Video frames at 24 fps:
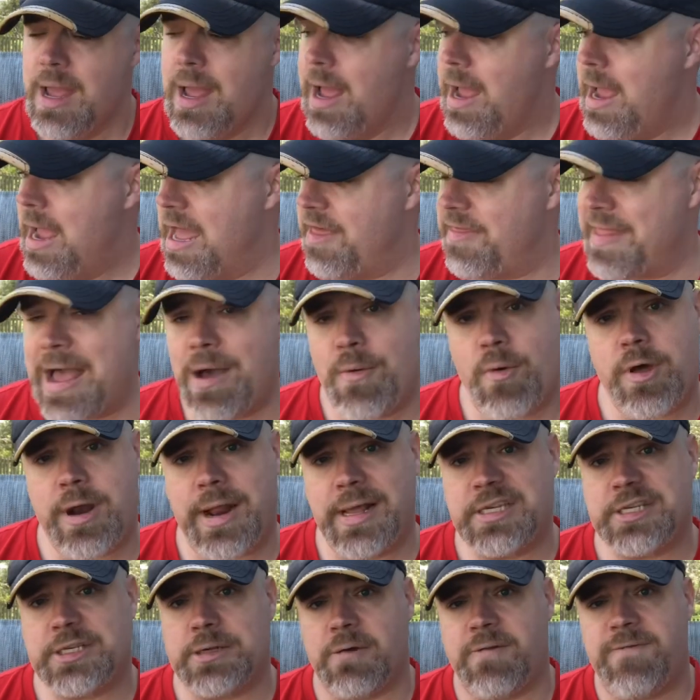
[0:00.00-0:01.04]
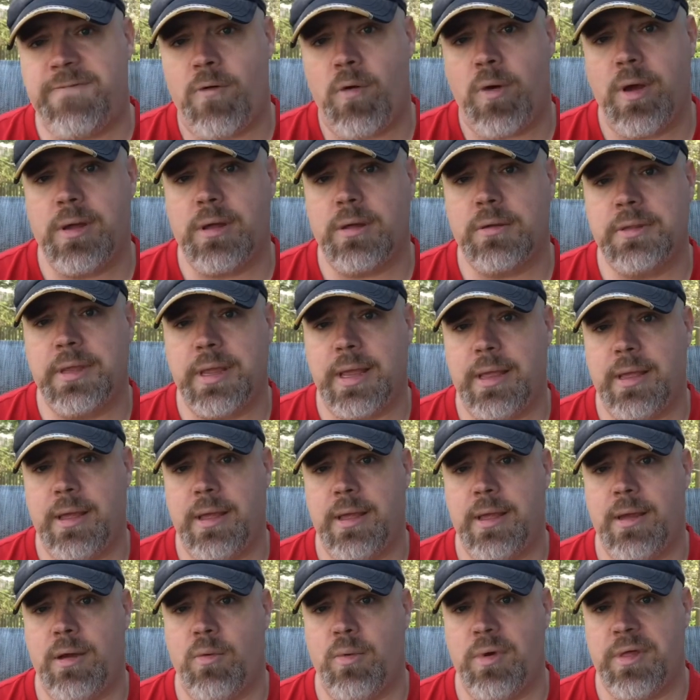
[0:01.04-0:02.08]
And that one I still foiled
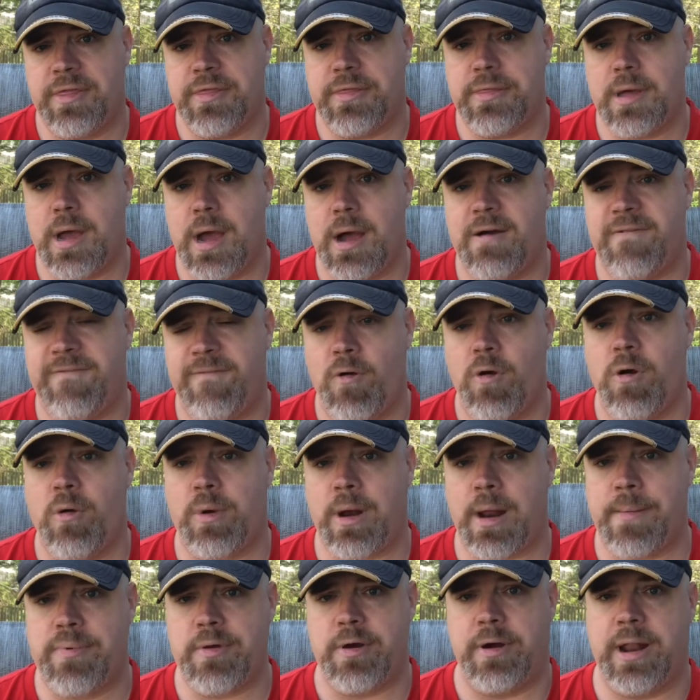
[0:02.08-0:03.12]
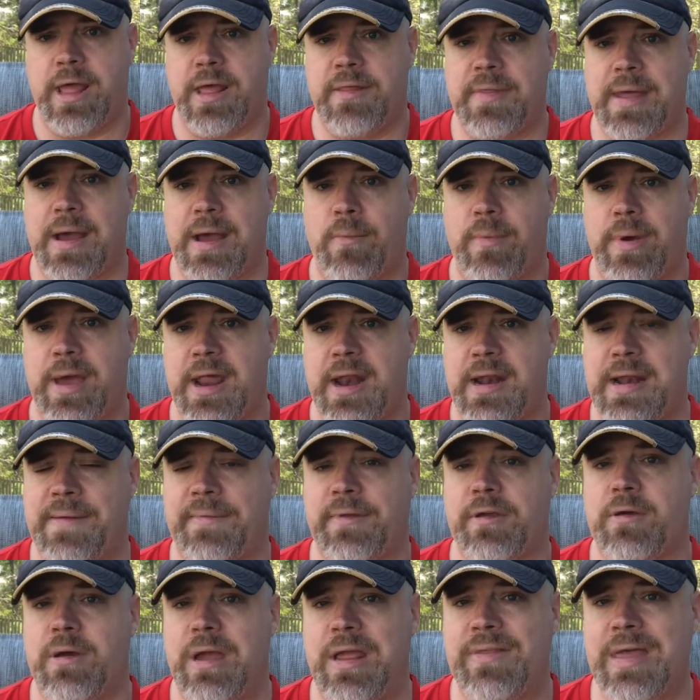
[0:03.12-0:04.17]
with foil when I put it in. That way I didn't have to
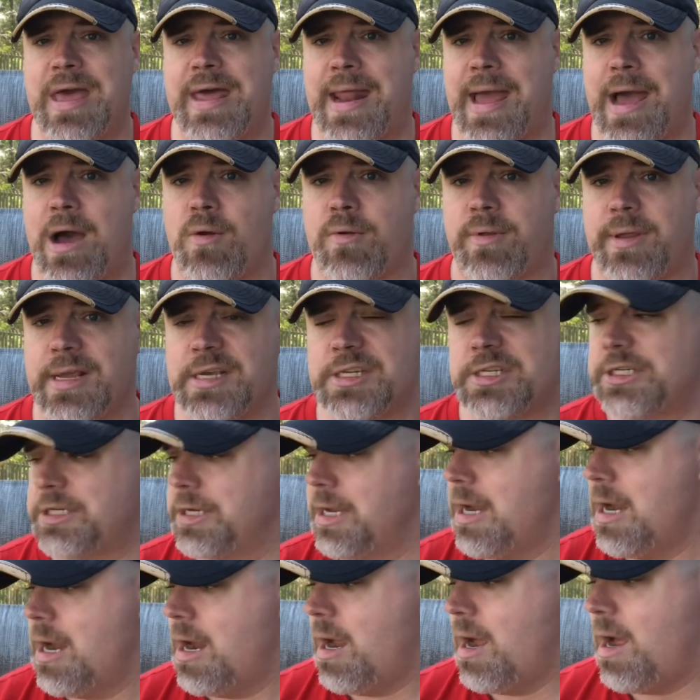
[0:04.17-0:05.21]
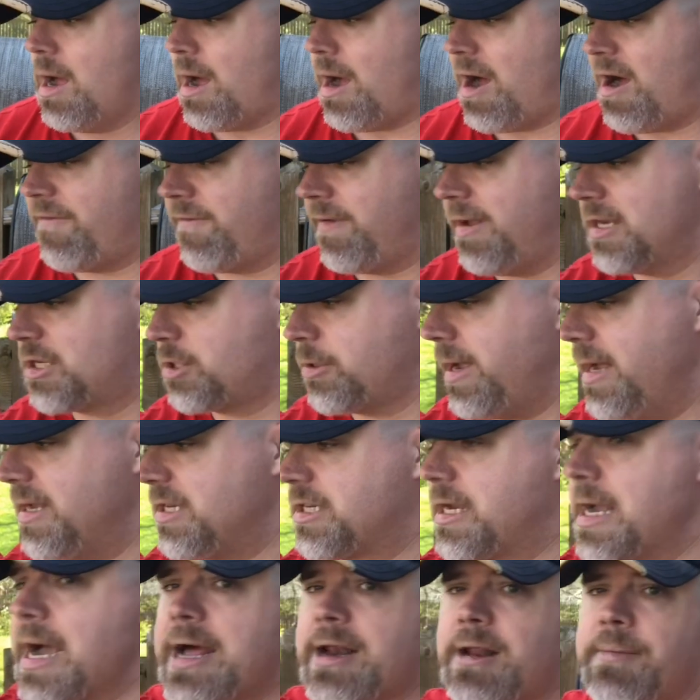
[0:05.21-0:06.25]
clean that out, because obviously it's
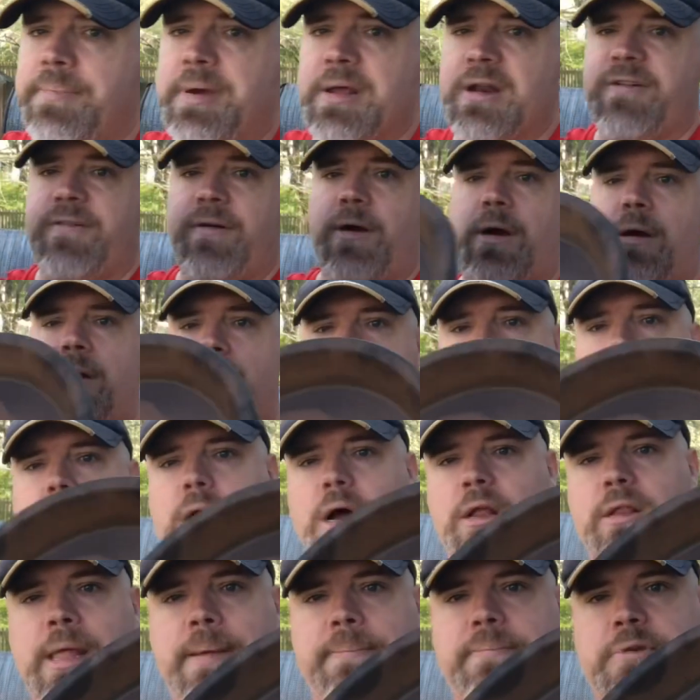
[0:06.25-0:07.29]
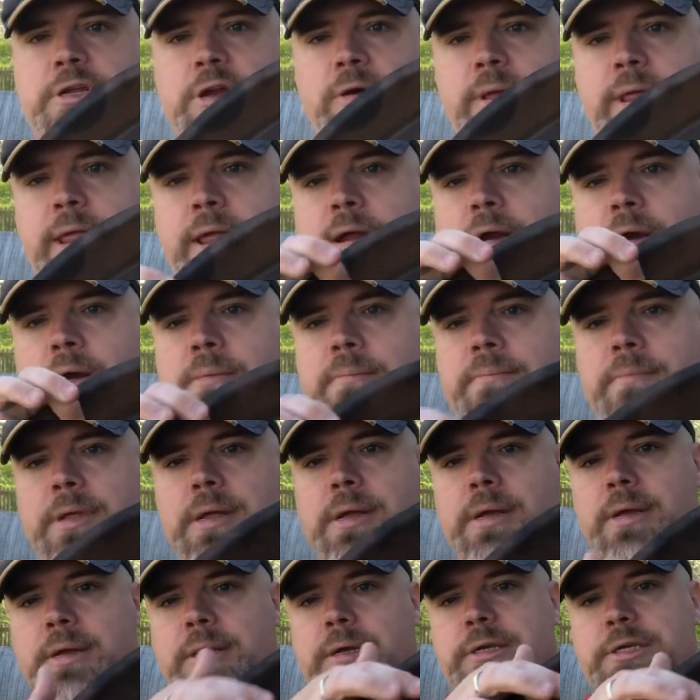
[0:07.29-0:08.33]
got a bit of a lip to it here.
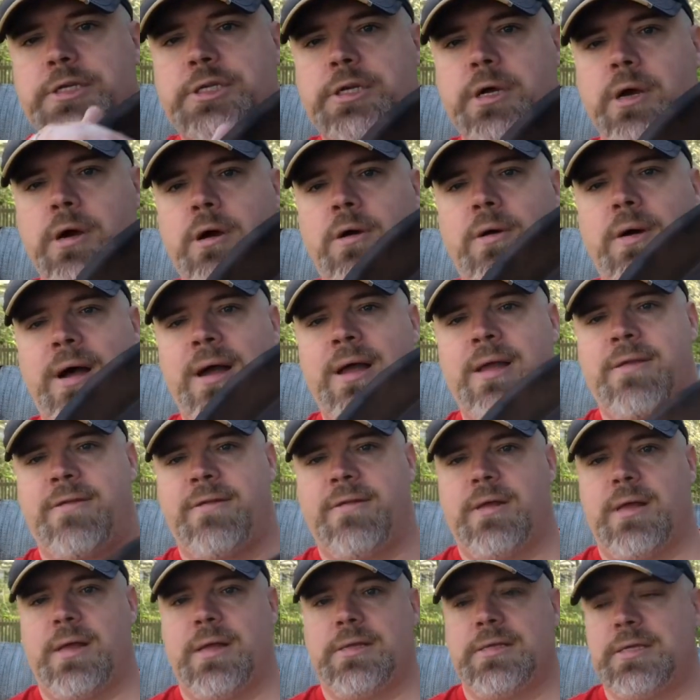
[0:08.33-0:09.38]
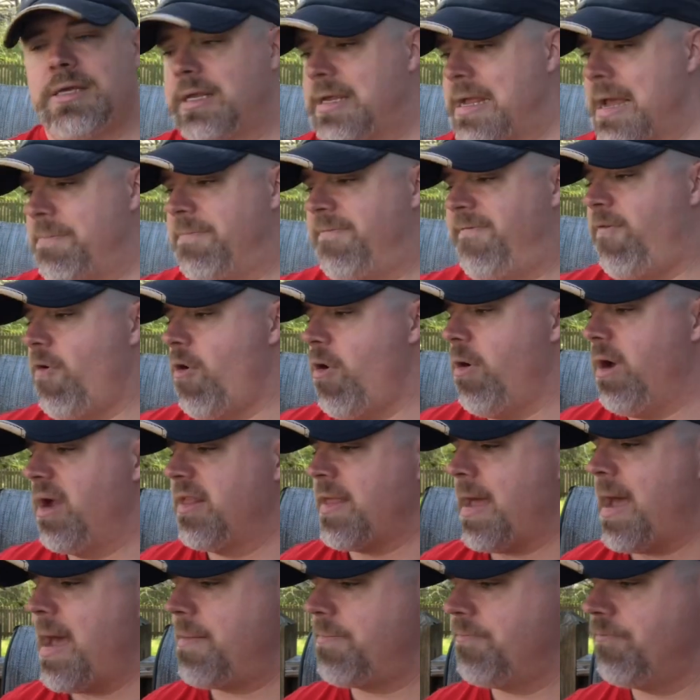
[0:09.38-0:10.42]
So I kept foiling
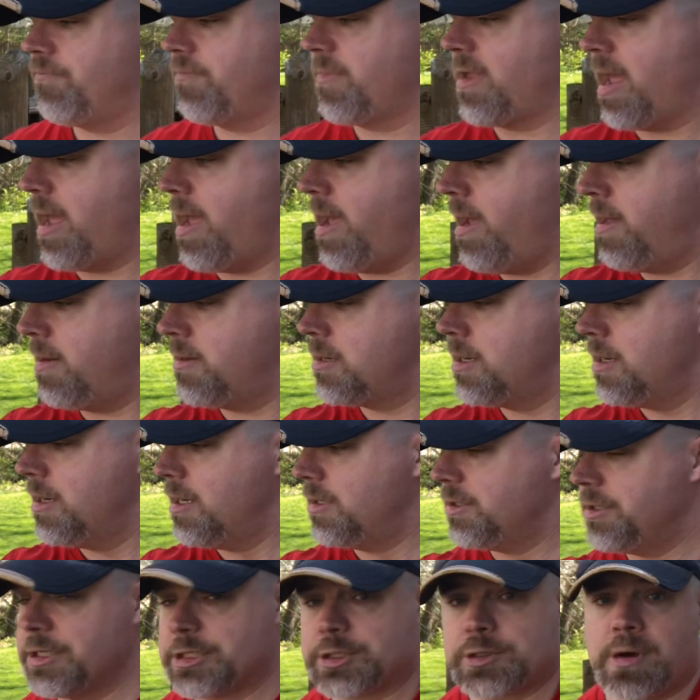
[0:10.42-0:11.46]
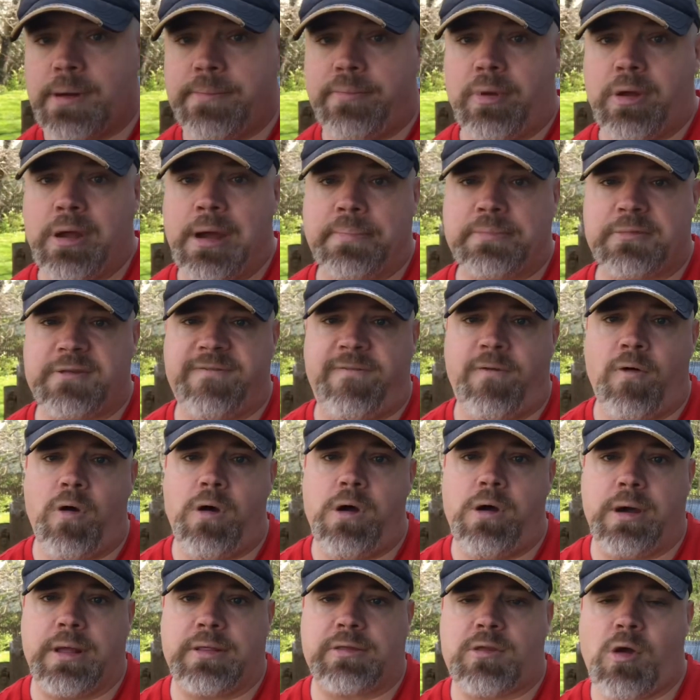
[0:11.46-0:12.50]
that and just crumpling up the
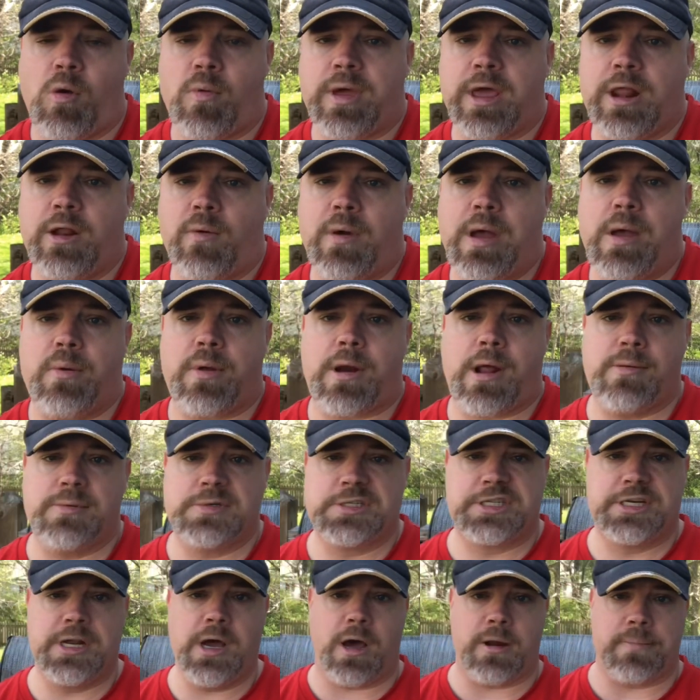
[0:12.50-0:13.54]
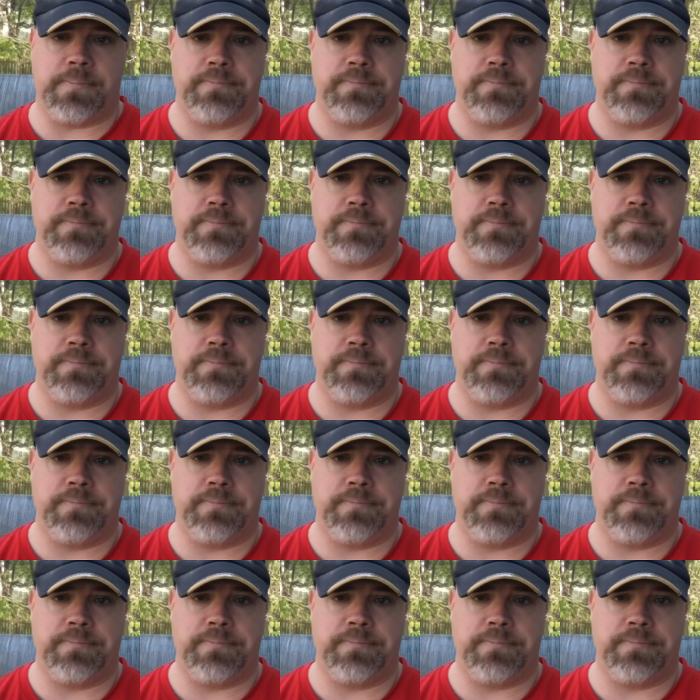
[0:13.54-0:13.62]
foil and throwing it away when I was done.